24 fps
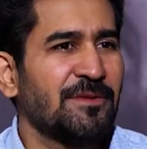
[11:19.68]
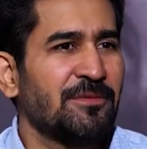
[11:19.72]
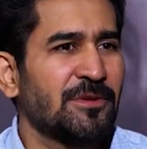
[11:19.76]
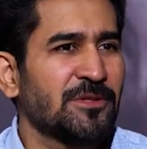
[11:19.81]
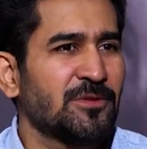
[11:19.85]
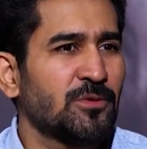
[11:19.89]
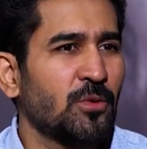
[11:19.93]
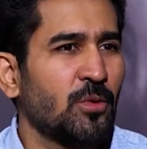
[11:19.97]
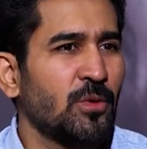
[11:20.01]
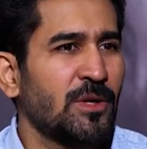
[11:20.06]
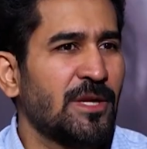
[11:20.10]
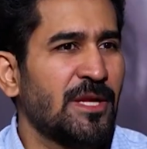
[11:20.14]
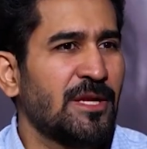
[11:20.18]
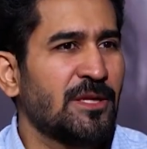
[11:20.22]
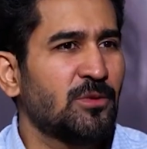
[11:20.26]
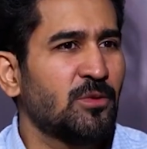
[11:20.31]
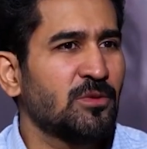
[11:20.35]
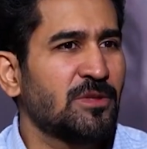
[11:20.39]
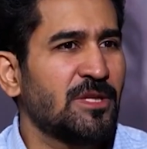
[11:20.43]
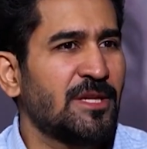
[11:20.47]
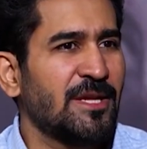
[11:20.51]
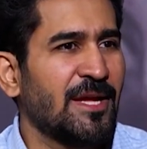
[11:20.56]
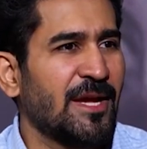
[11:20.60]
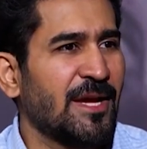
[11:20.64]
was holding
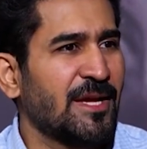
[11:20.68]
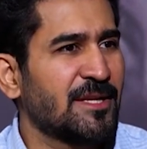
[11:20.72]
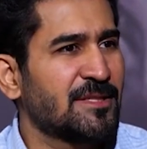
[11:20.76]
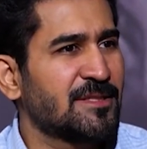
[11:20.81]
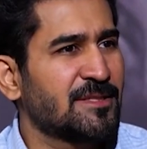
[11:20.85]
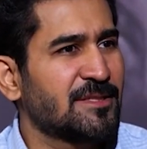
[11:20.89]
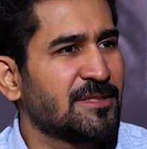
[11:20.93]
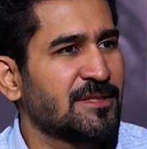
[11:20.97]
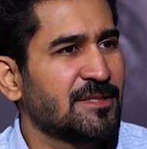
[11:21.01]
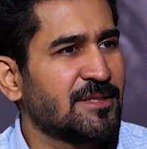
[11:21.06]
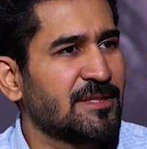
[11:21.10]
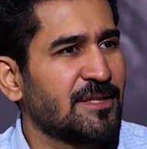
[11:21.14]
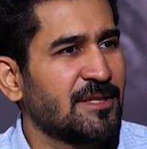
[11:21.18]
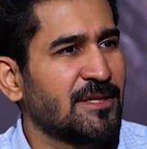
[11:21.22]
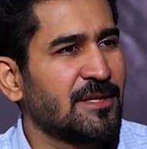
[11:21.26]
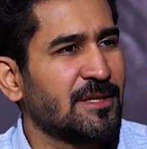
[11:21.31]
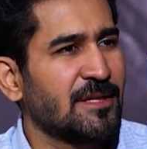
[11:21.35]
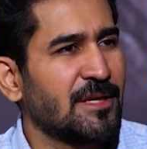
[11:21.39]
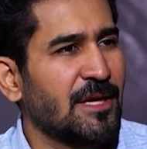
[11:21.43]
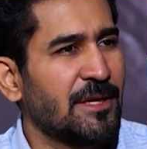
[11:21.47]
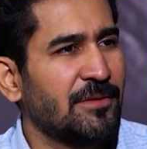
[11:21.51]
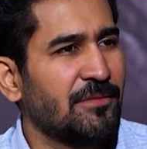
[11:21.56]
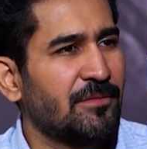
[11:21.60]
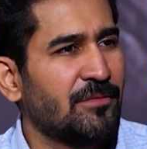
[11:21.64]
2-3 hats,
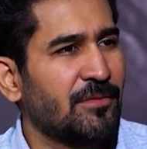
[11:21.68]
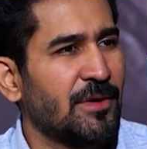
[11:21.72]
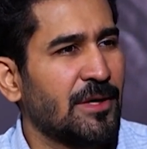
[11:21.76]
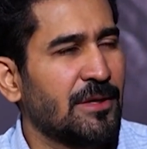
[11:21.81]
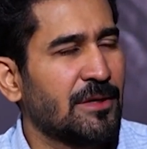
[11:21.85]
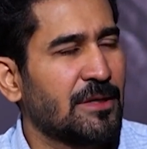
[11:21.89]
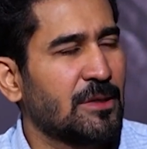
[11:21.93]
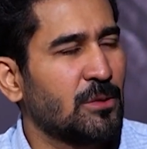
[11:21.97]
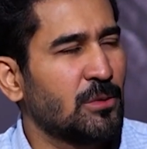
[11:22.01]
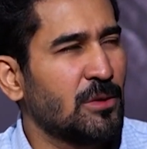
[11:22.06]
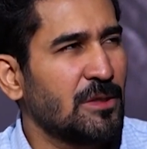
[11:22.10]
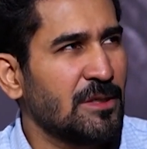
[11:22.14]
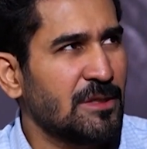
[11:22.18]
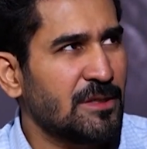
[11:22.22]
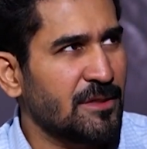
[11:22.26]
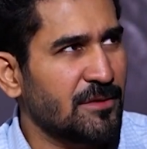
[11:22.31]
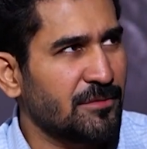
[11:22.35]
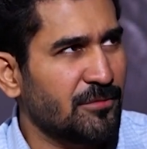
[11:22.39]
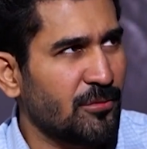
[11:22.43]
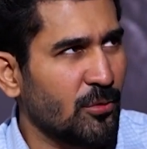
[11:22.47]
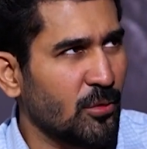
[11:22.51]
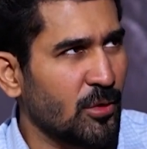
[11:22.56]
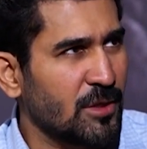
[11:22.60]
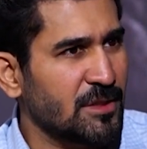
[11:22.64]
I couldn't
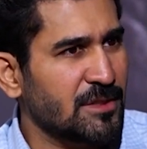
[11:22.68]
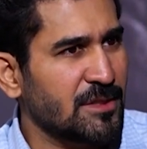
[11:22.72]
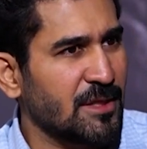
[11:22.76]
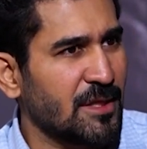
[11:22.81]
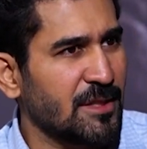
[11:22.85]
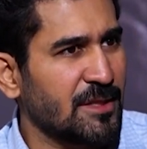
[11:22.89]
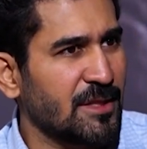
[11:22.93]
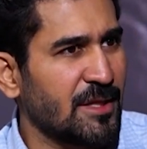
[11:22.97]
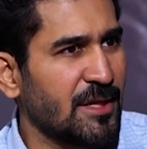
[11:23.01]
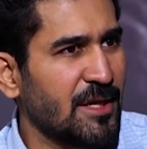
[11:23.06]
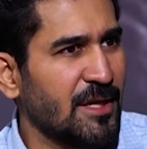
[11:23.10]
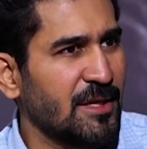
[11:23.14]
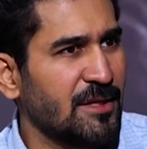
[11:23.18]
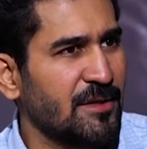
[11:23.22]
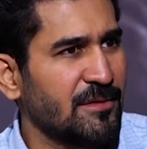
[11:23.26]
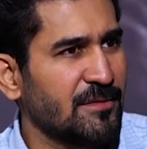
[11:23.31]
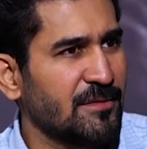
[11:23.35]
focus on that.